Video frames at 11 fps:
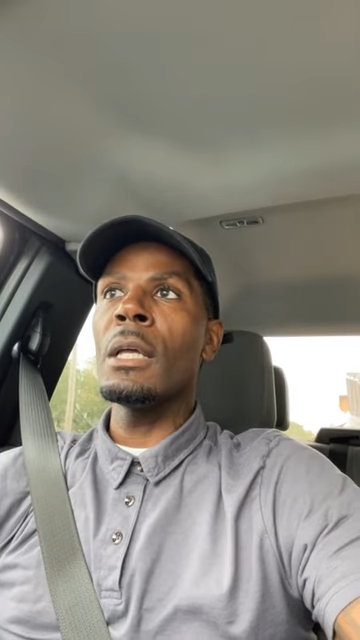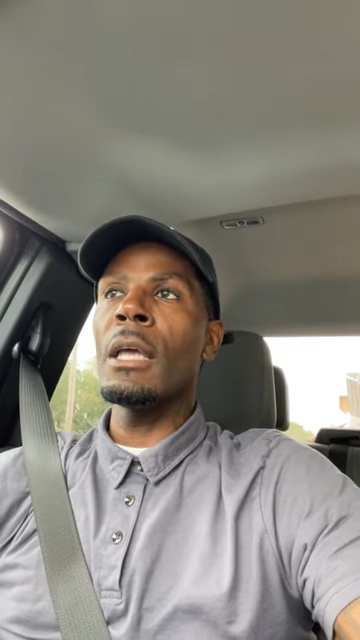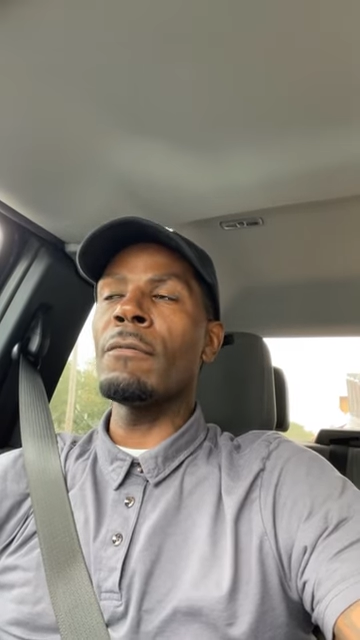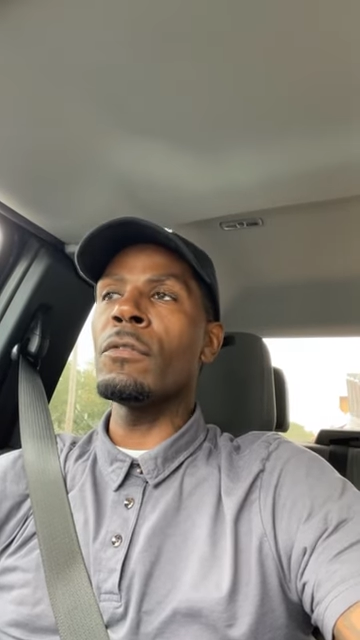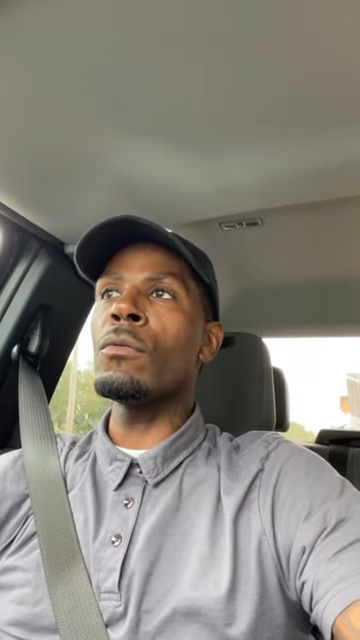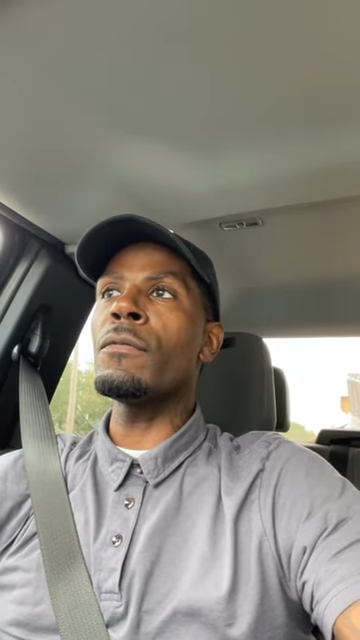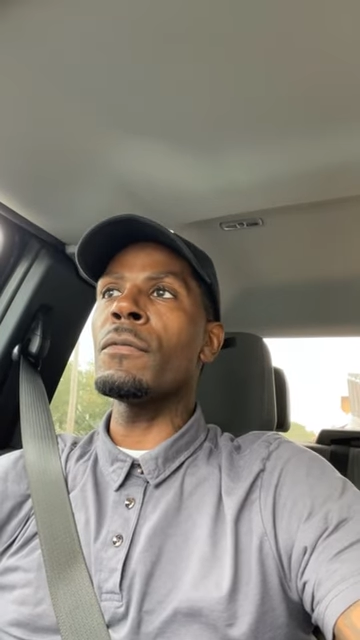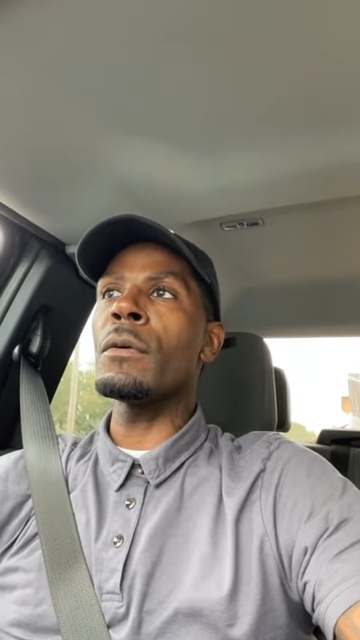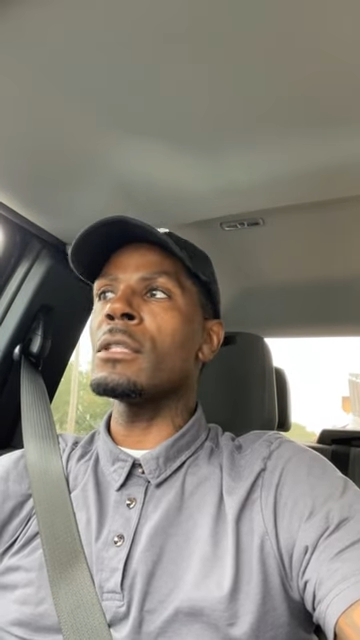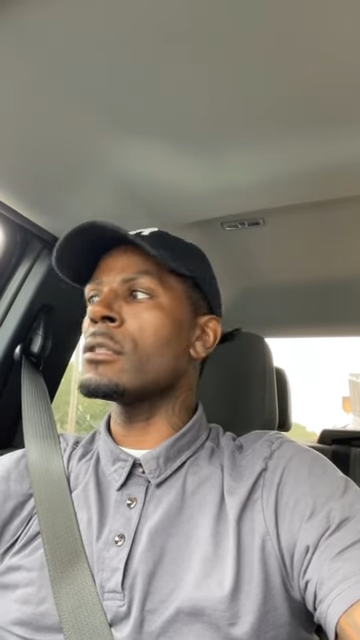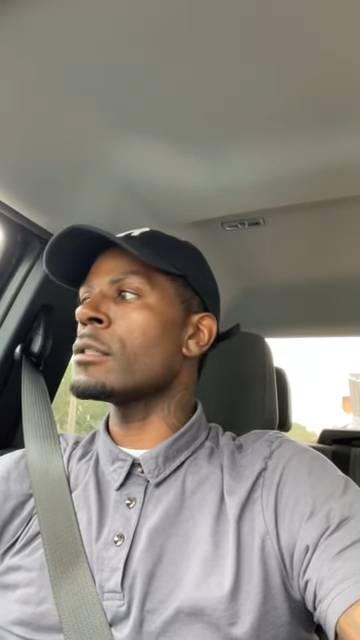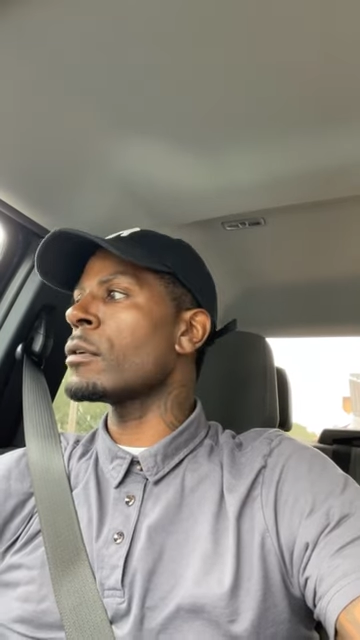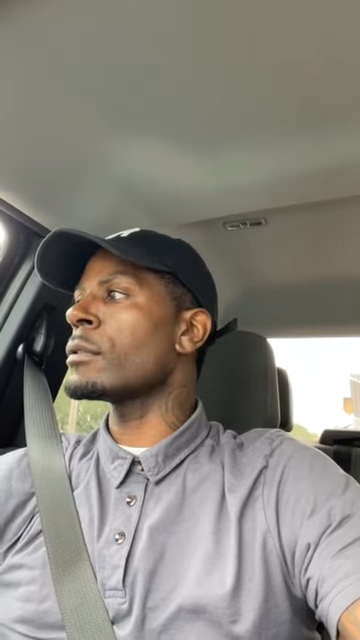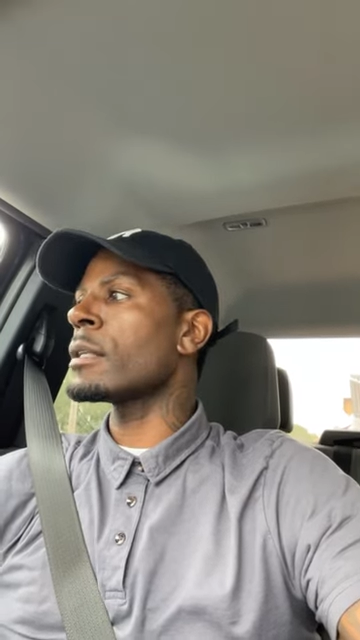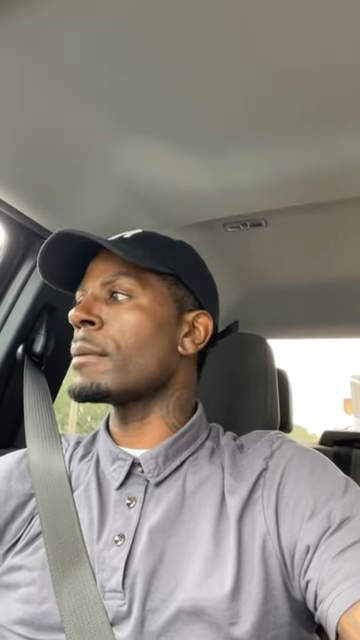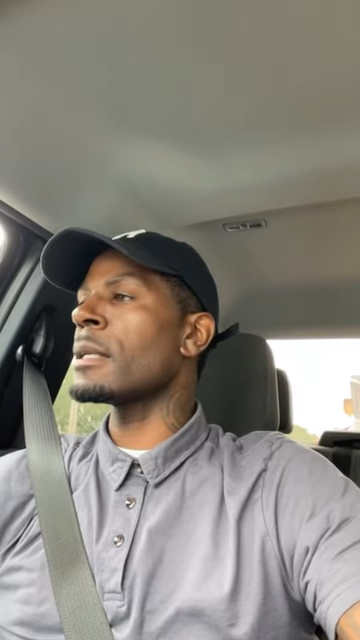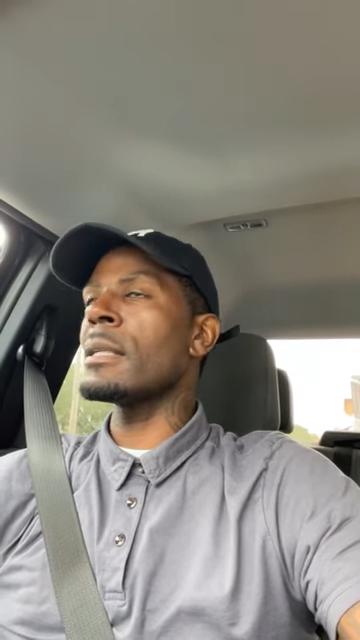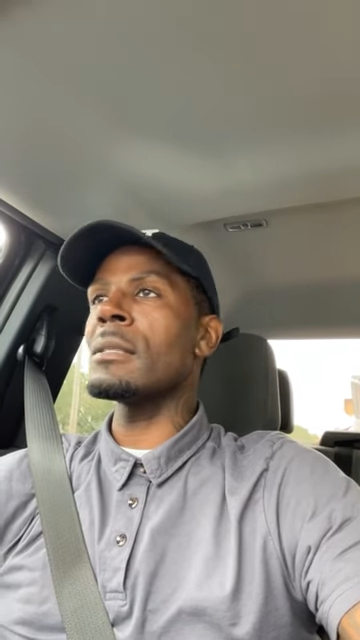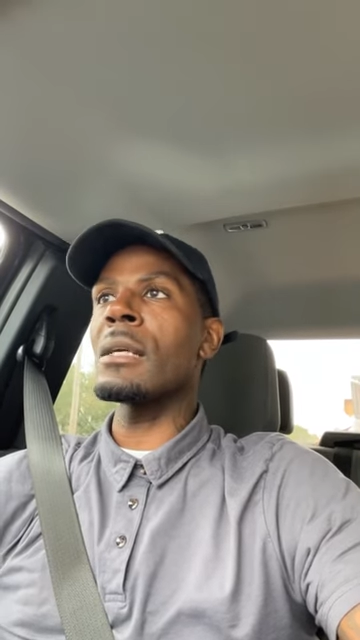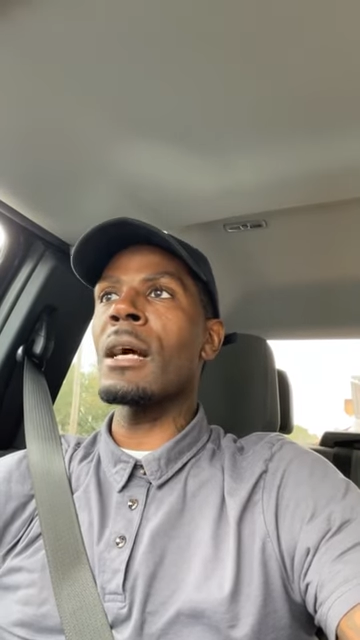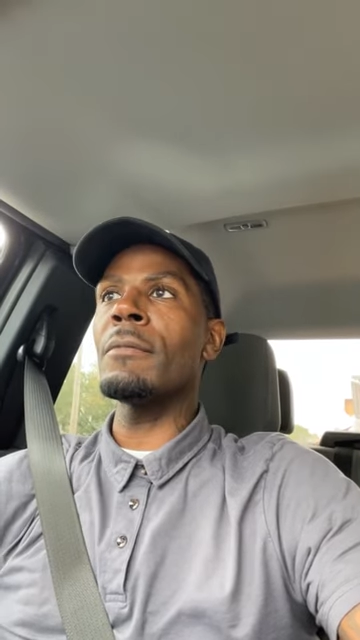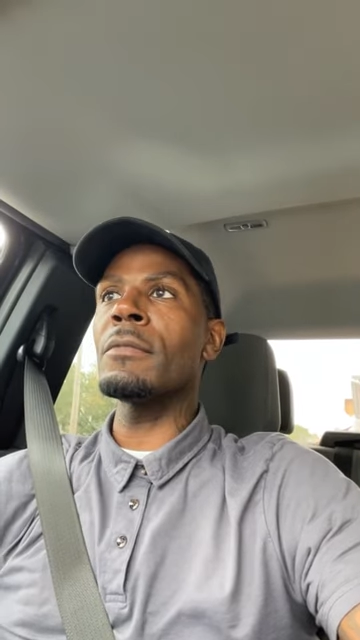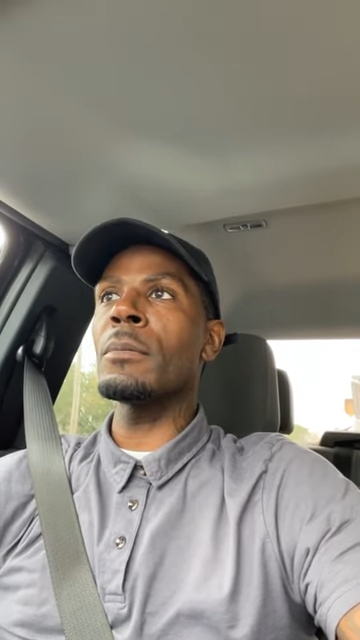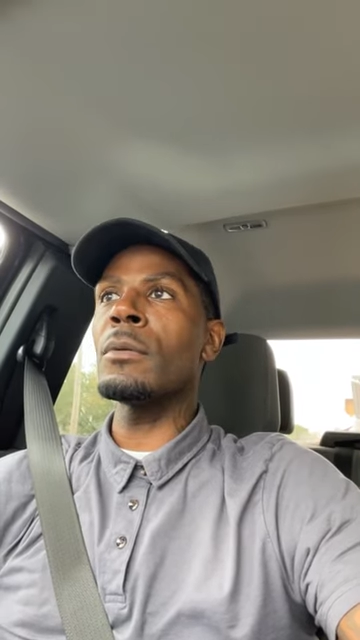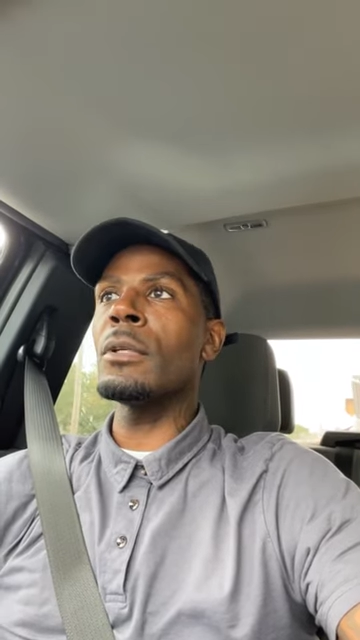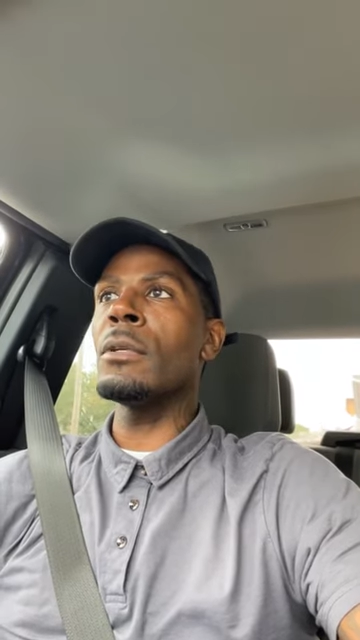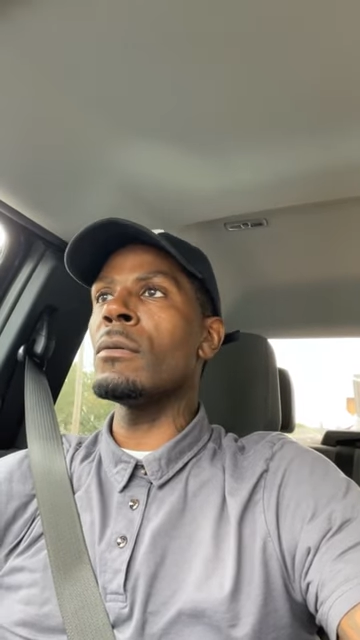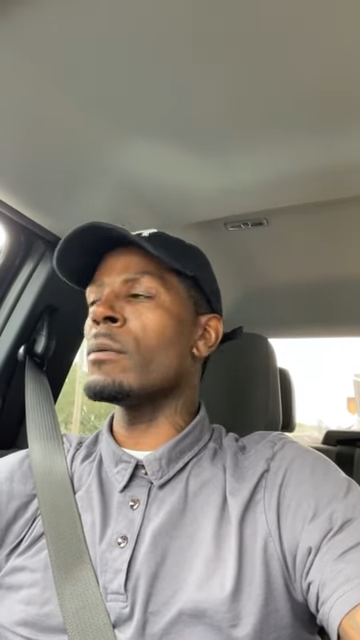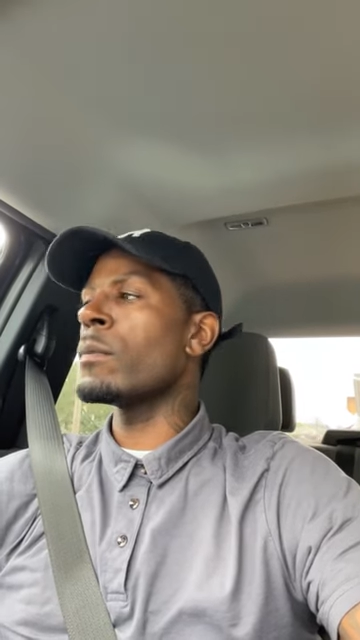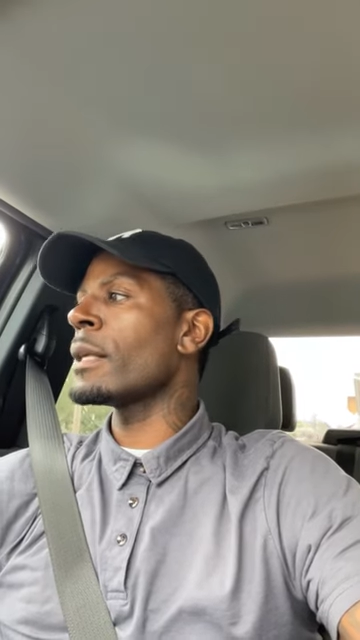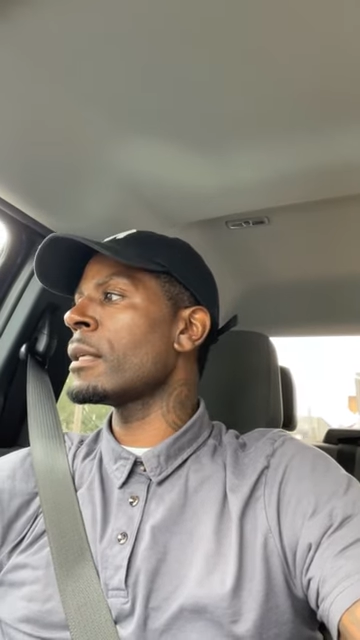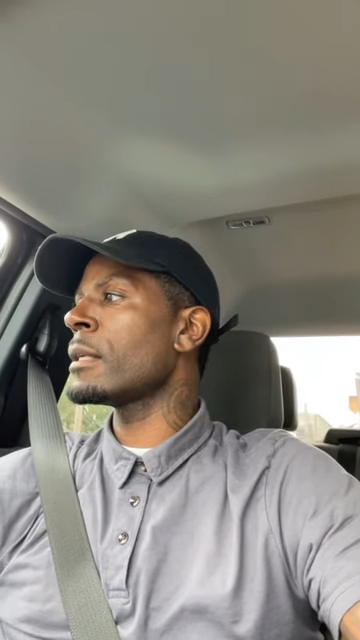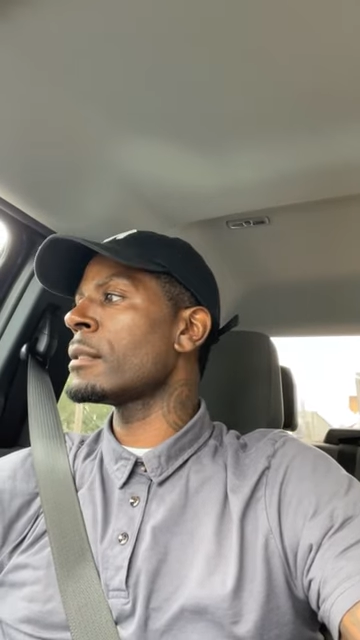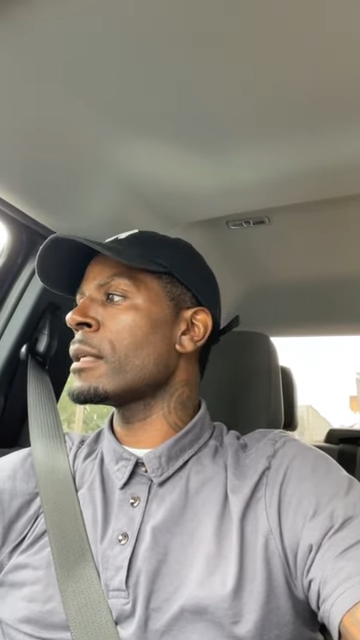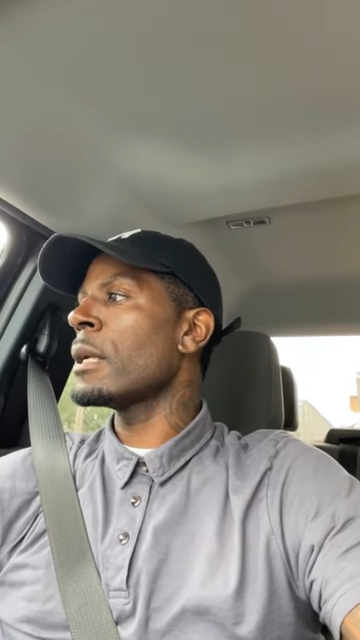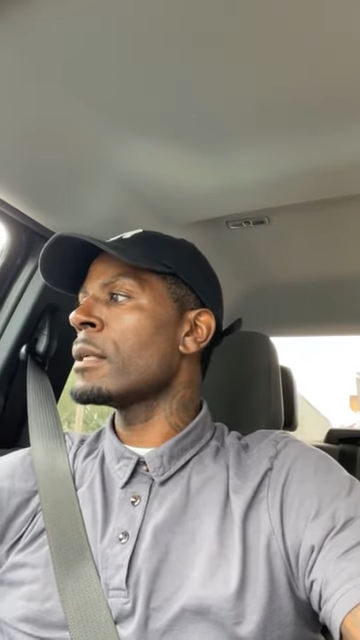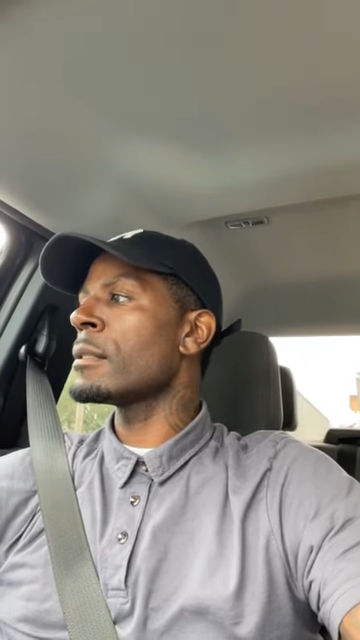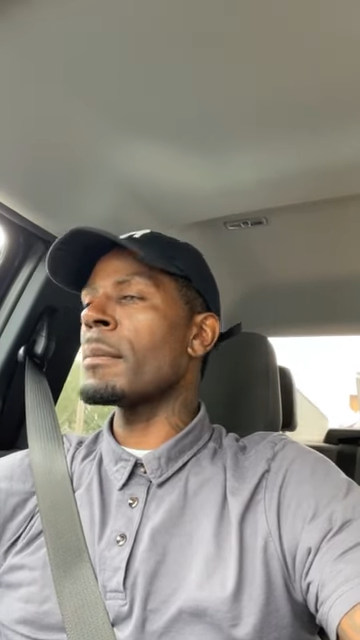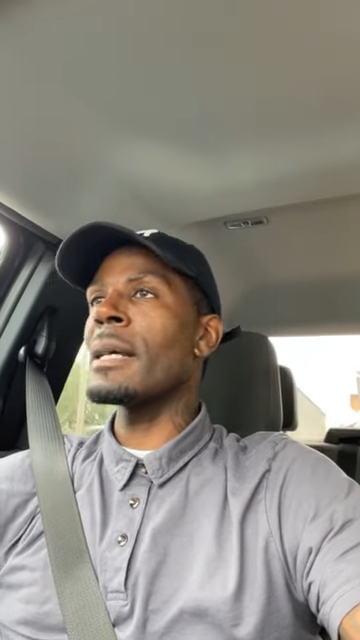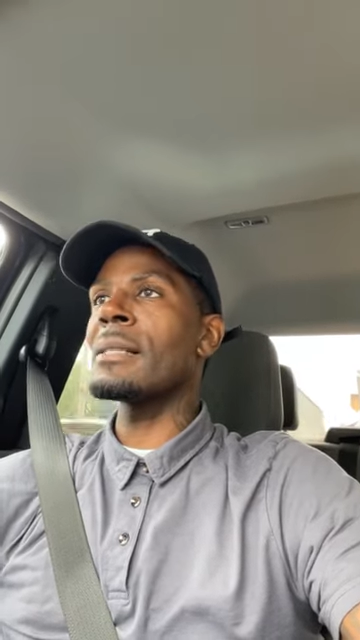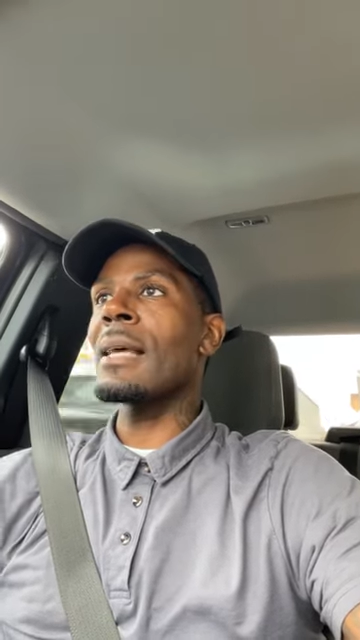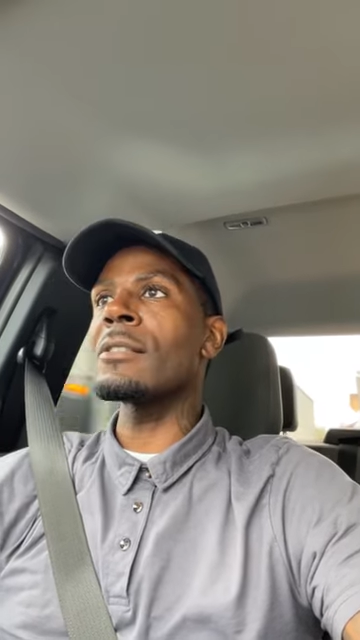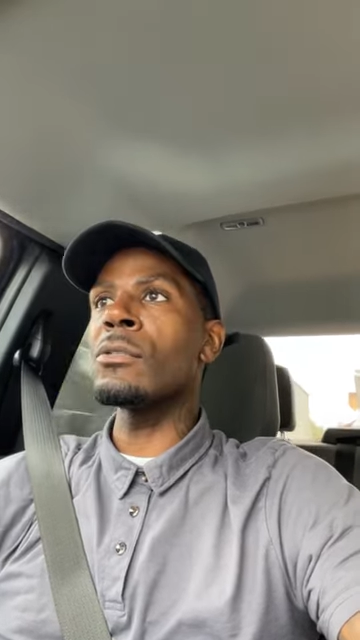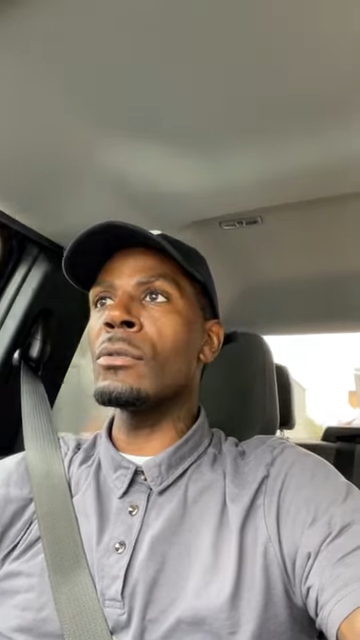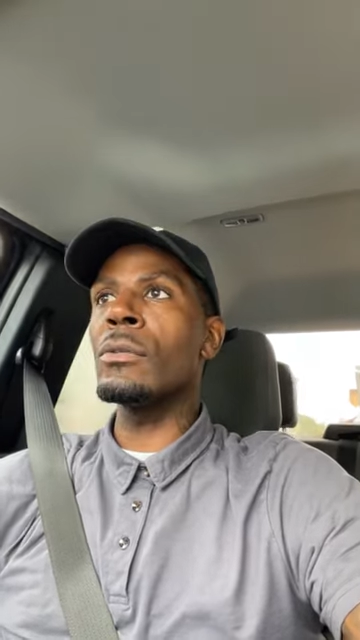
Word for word: If you feel as though something isn't comfortable to you, whether it's somebody's asked you to